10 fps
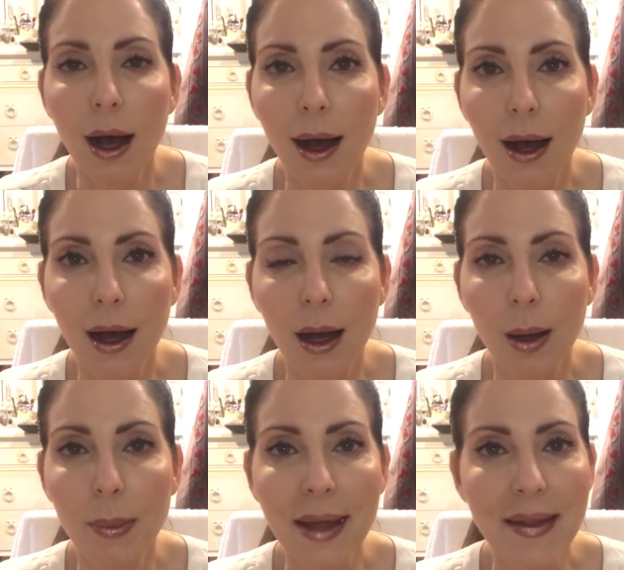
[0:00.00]

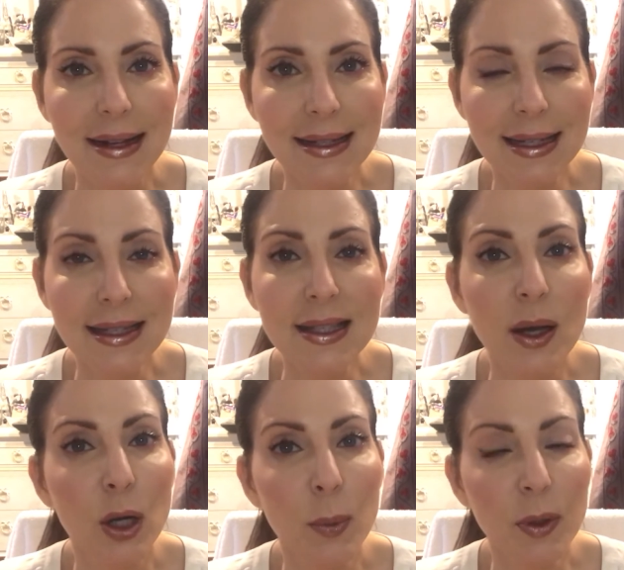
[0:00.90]
And that's it. So I
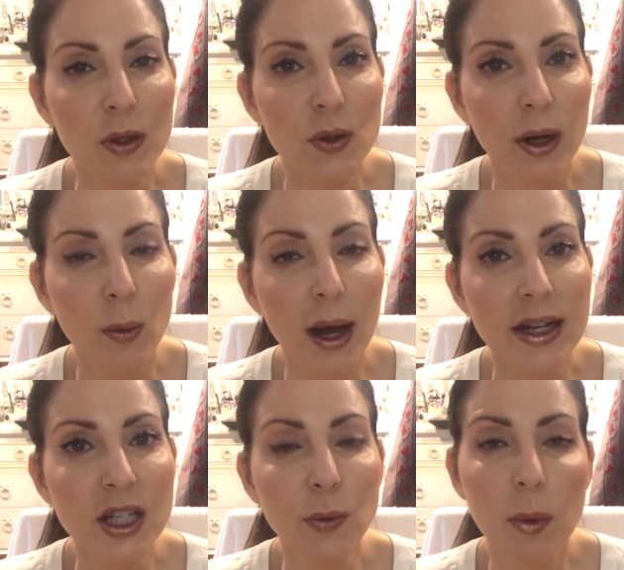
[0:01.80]
hope you enjoyed
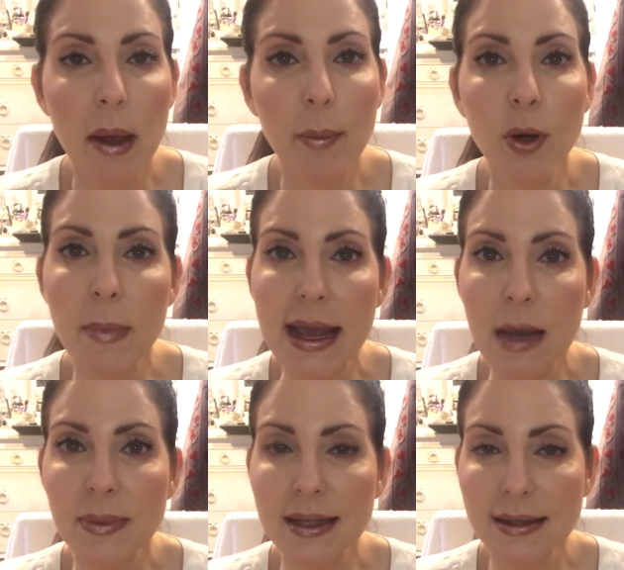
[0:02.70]
watching. Remember,
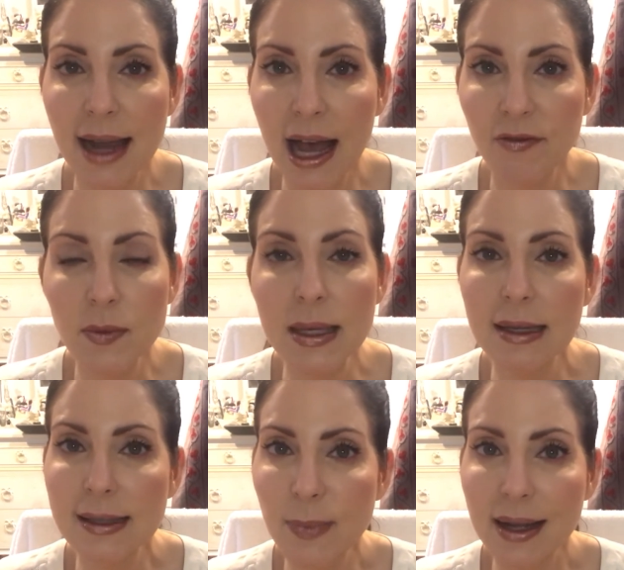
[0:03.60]
makeup doesn't have to be
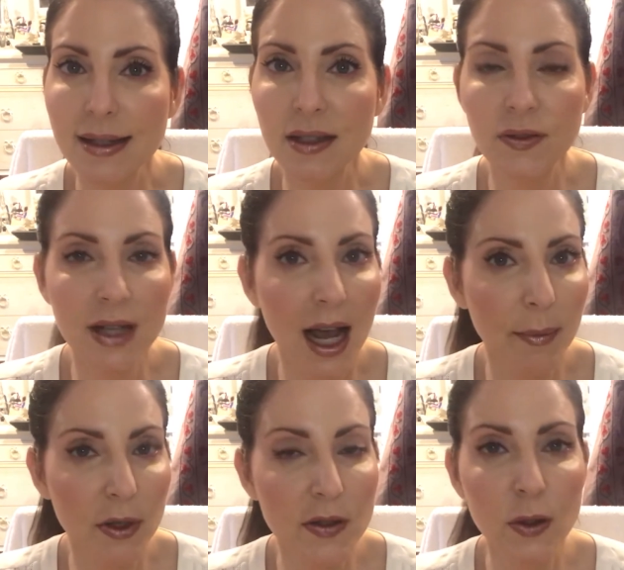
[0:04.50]
expensive,
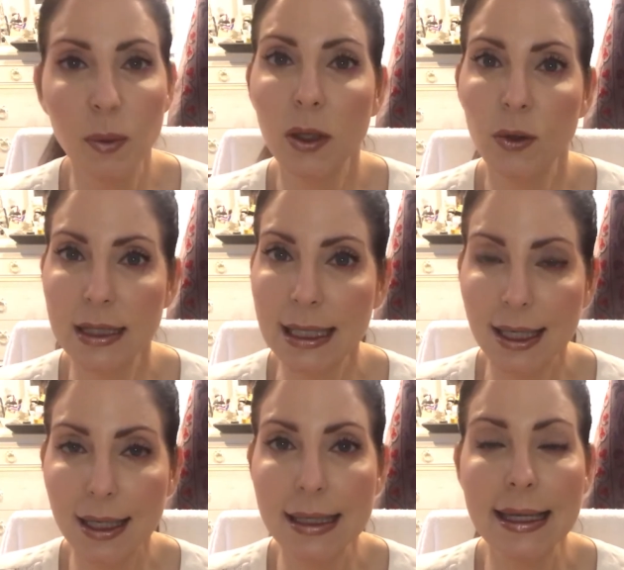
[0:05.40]
time-consuming, or
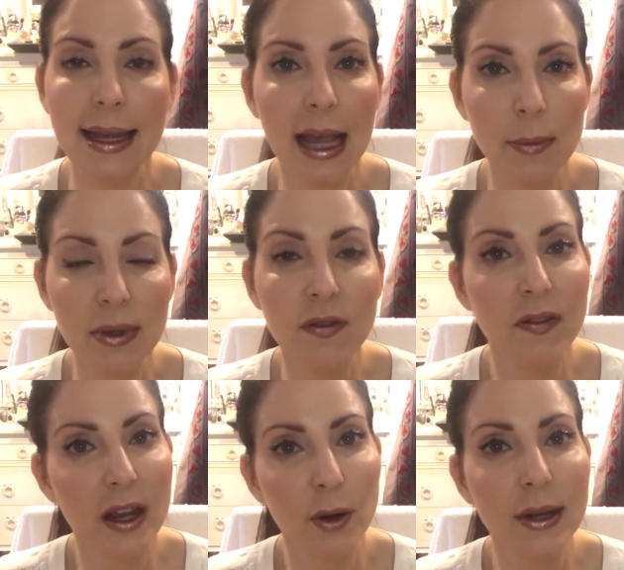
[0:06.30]
tedious. It can be
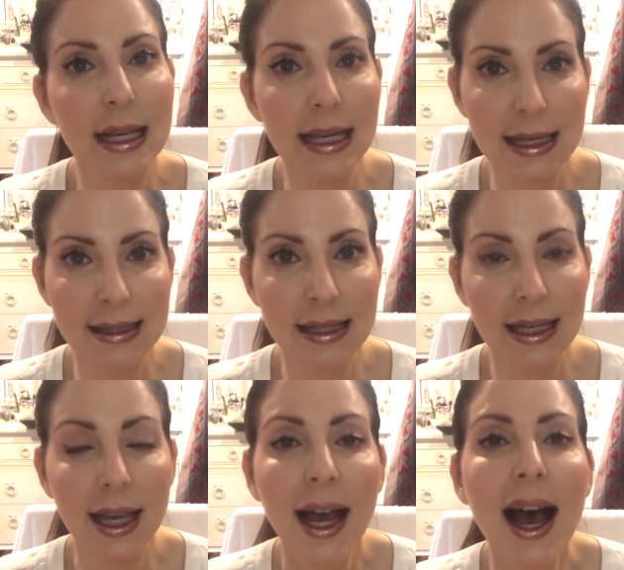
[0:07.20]
very easy.